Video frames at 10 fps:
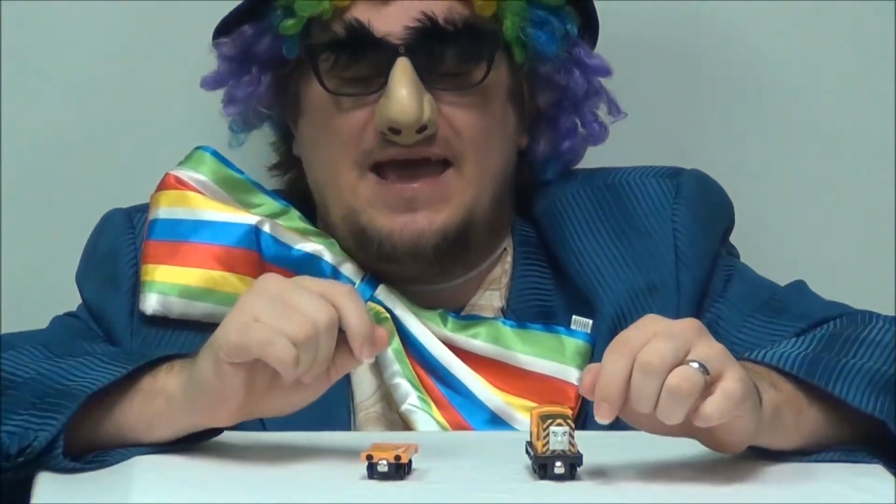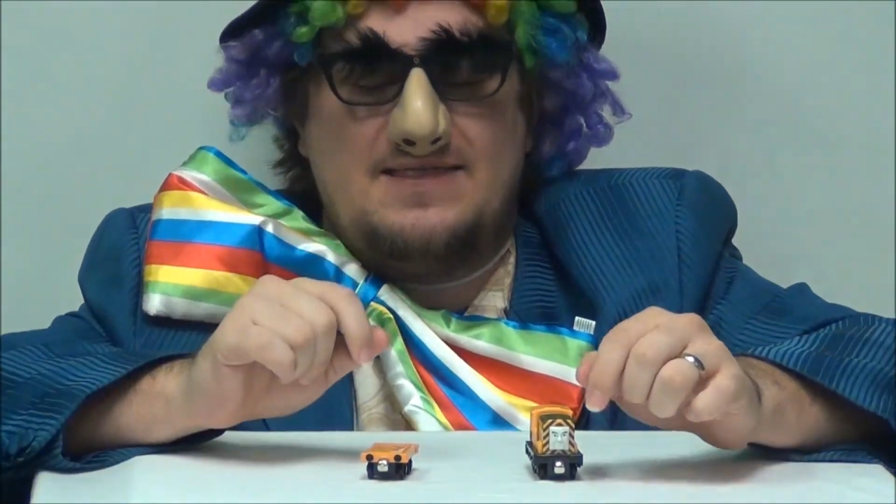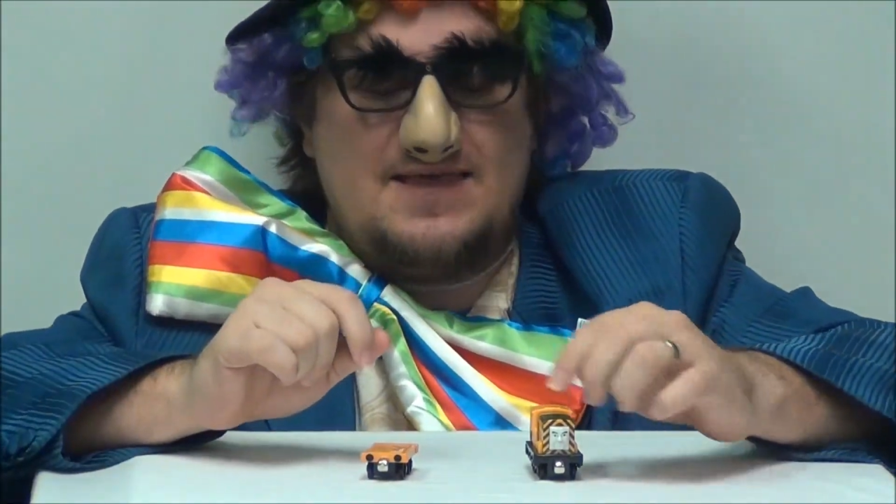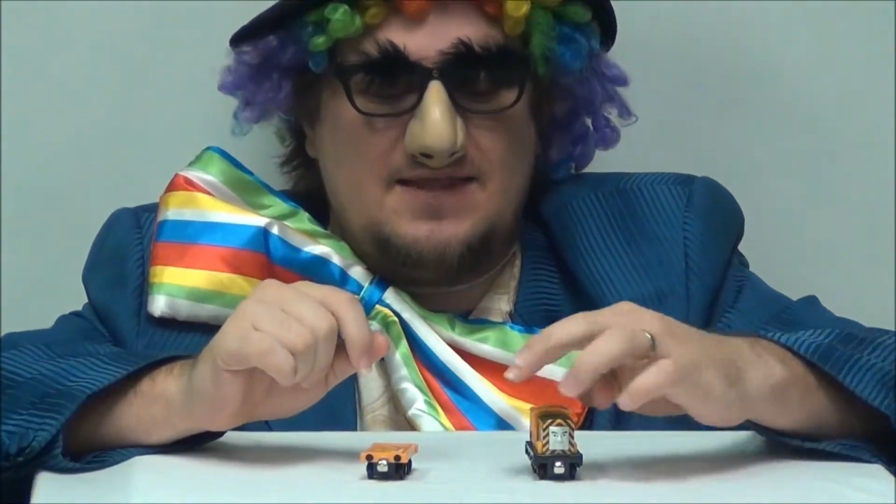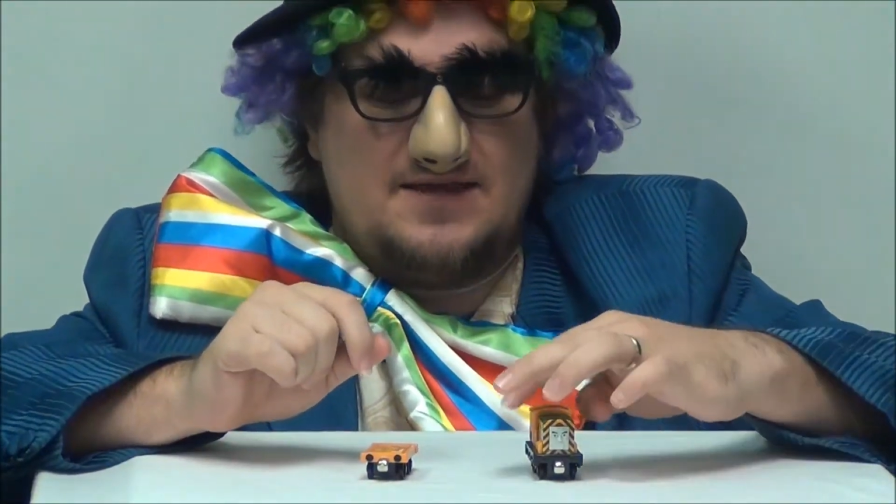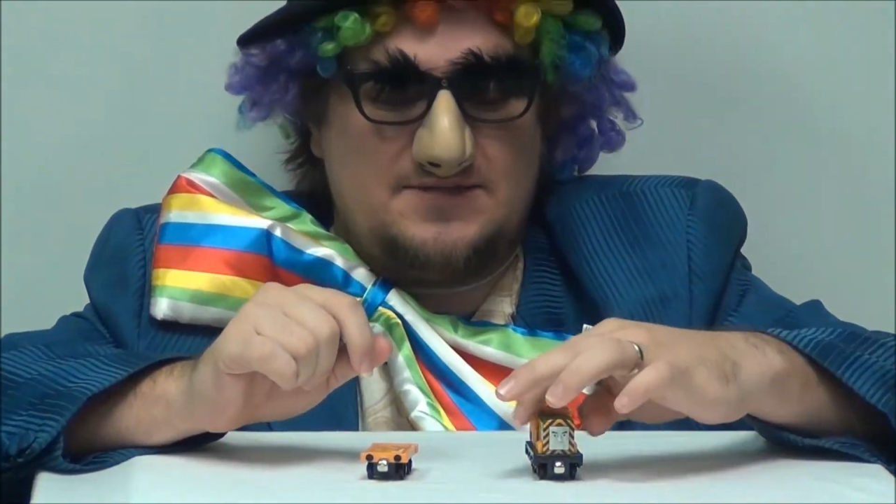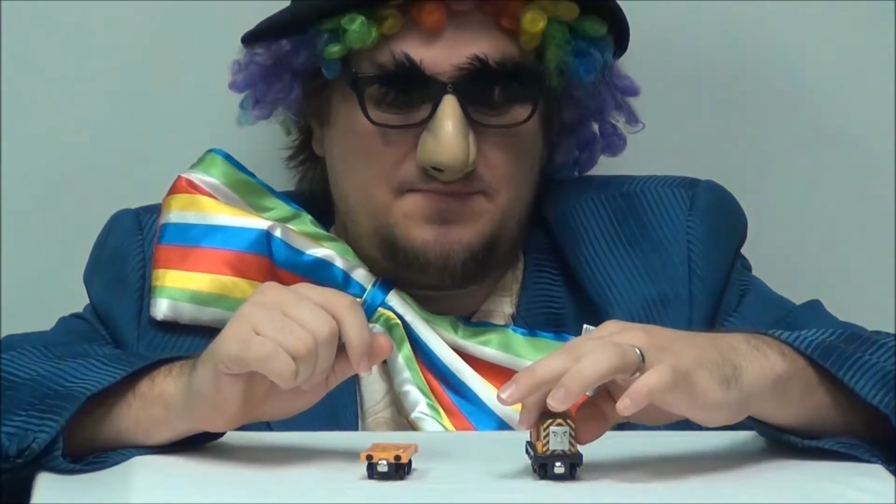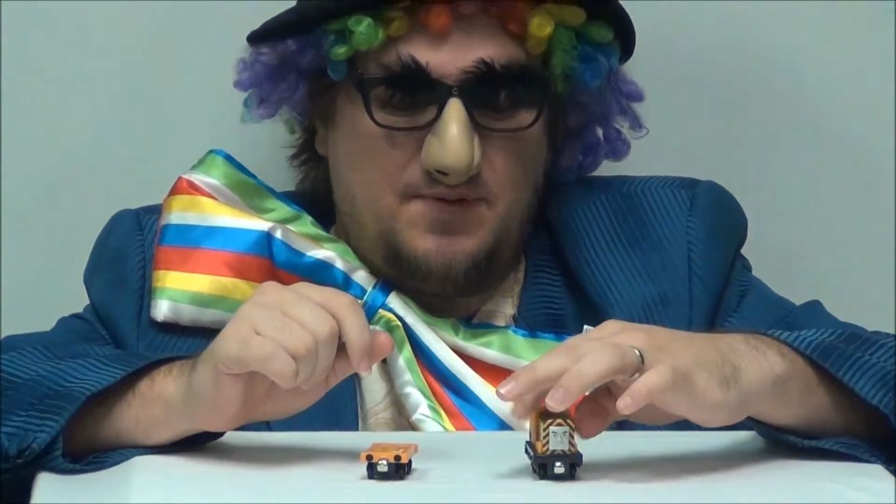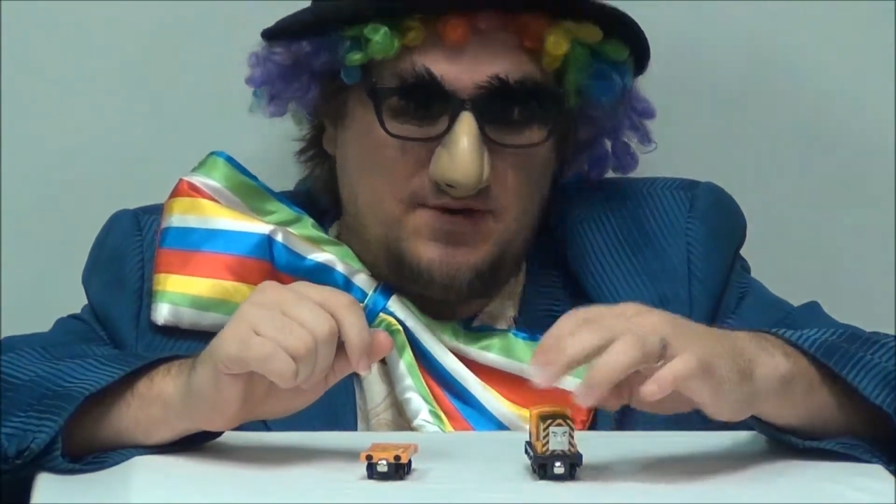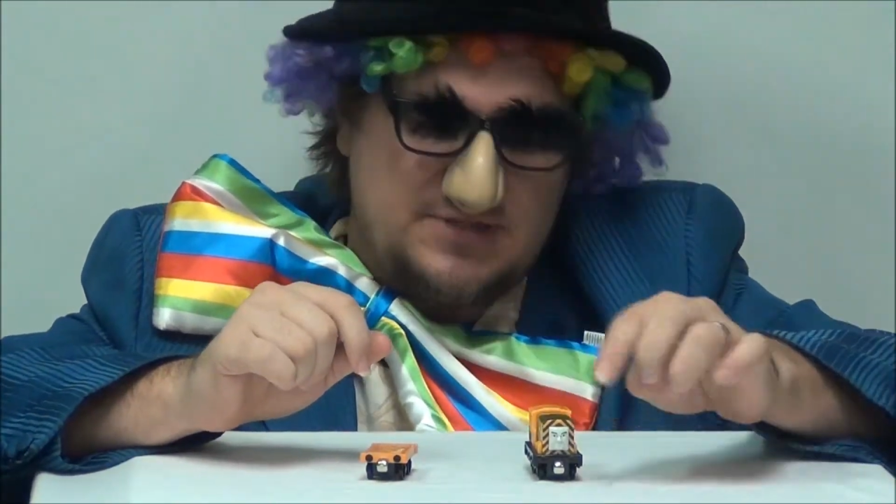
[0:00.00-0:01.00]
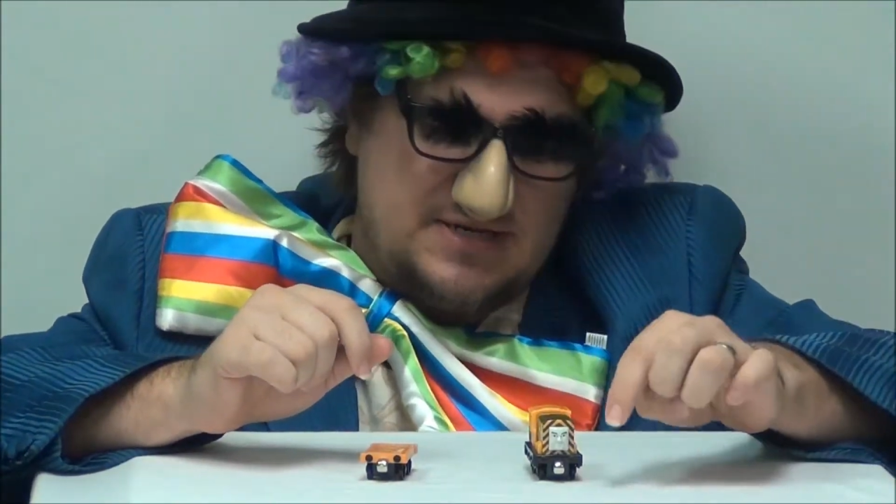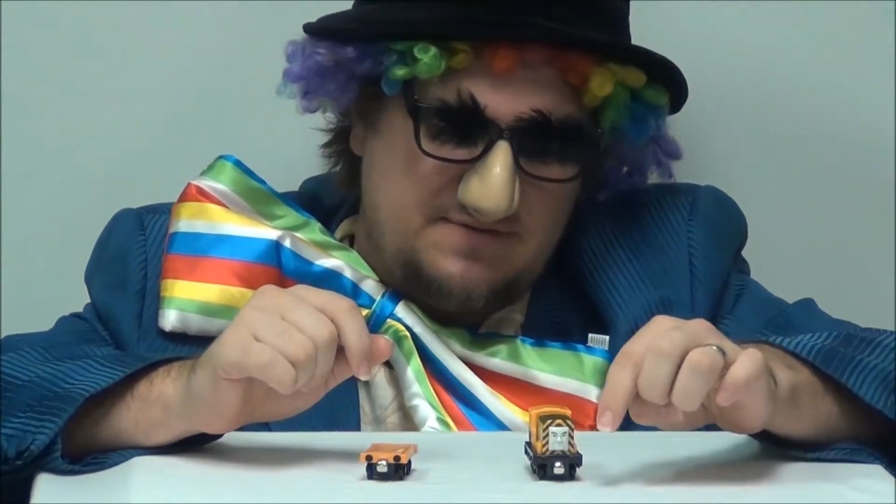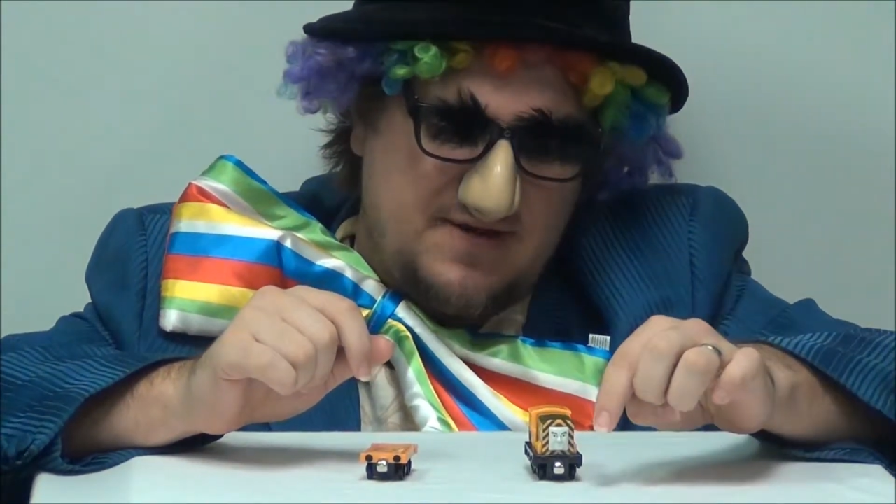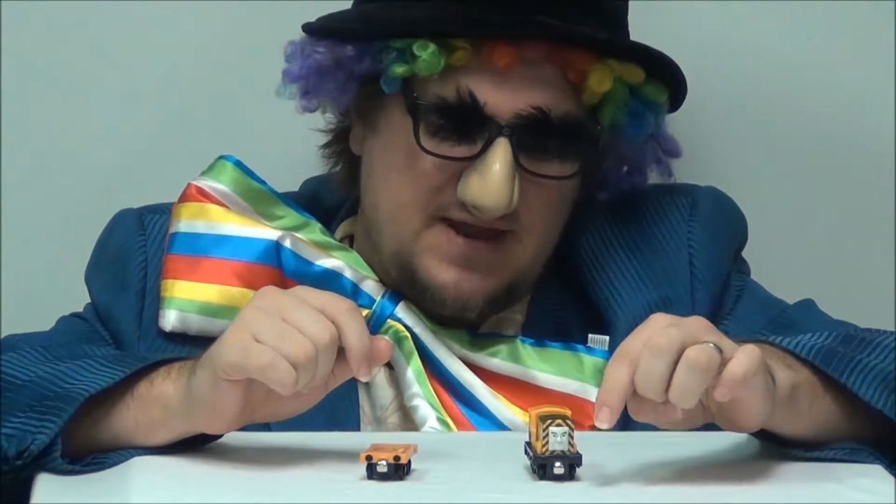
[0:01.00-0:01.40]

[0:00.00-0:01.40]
and then there's a positive